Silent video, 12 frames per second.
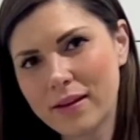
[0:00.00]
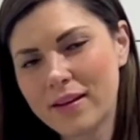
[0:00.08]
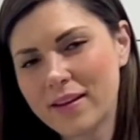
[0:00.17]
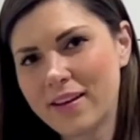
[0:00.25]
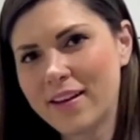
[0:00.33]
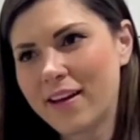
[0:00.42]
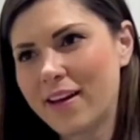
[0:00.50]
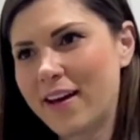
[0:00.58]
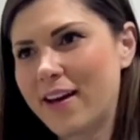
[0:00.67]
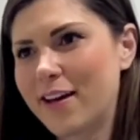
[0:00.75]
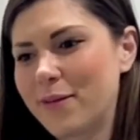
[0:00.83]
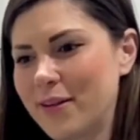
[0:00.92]

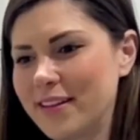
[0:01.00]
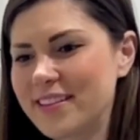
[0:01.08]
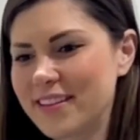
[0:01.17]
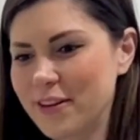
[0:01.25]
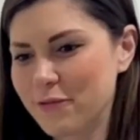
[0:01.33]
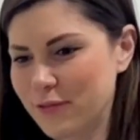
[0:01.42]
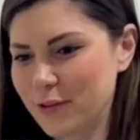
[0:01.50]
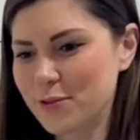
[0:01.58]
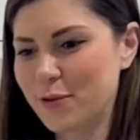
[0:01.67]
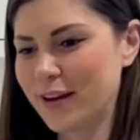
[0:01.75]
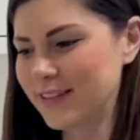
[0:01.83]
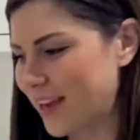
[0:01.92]
It feels
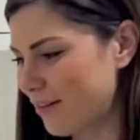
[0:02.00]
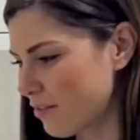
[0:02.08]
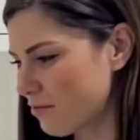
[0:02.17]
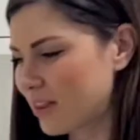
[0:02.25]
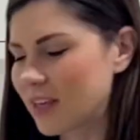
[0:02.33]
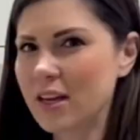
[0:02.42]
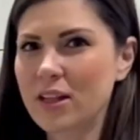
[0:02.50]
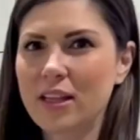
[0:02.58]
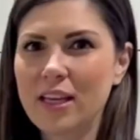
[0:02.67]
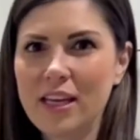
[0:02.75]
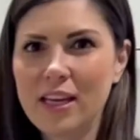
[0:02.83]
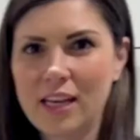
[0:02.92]
great to have everything
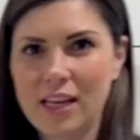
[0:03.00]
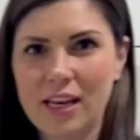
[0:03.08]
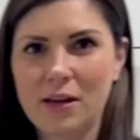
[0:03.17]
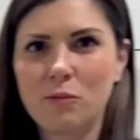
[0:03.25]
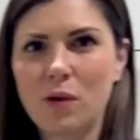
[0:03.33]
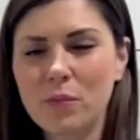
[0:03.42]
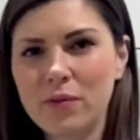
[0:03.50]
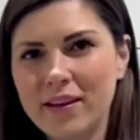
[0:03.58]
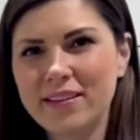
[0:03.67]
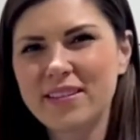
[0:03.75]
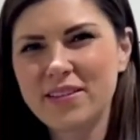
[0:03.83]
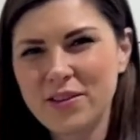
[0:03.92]
clean and in one
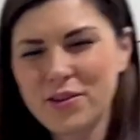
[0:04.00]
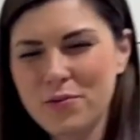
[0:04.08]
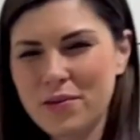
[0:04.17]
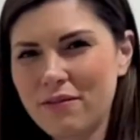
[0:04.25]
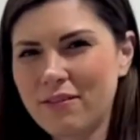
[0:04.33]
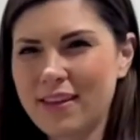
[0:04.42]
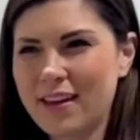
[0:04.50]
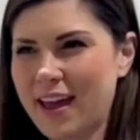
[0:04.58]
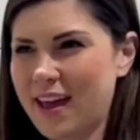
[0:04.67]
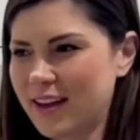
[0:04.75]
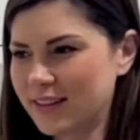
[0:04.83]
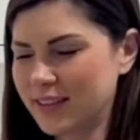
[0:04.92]
place. And you know, when everything
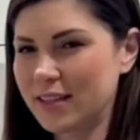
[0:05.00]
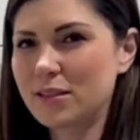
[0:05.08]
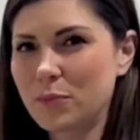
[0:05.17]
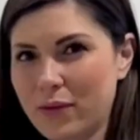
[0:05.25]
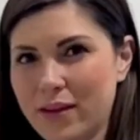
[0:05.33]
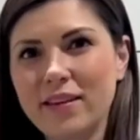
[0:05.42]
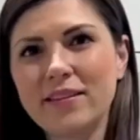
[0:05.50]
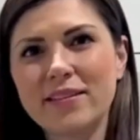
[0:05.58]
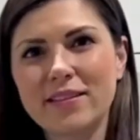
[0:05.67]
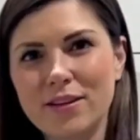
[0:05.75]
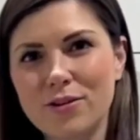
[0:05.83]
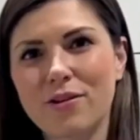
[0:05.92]
has its
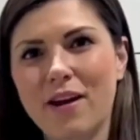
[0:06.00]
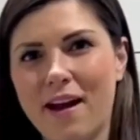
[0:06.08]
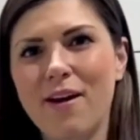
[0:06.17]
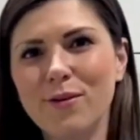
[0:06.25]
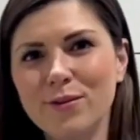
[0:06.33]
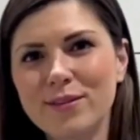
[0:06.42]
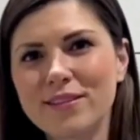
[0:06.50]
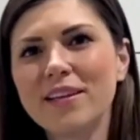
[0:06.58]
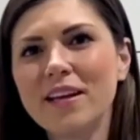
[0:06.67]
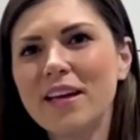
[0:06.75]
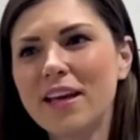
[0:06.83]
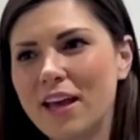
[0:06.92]
place in your house,
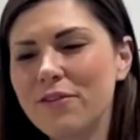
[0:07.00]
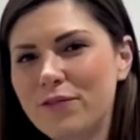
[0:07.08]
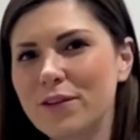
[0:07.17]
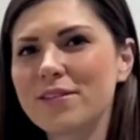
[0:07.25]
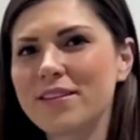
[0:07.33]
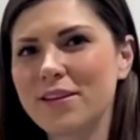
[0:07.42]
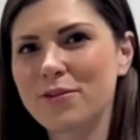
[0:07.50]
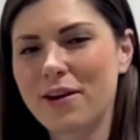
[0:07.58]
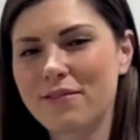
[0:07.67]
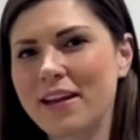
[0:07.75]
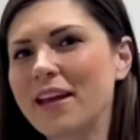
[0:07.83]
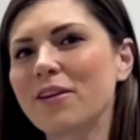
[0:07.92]
it feels like you
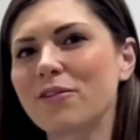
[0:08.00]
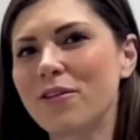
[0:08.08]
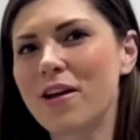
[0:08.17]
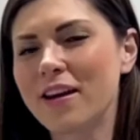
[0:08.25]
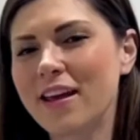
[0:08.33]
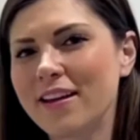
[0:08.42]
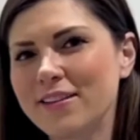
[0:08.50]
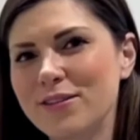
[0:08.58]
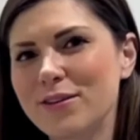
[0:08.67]
have a handle on it.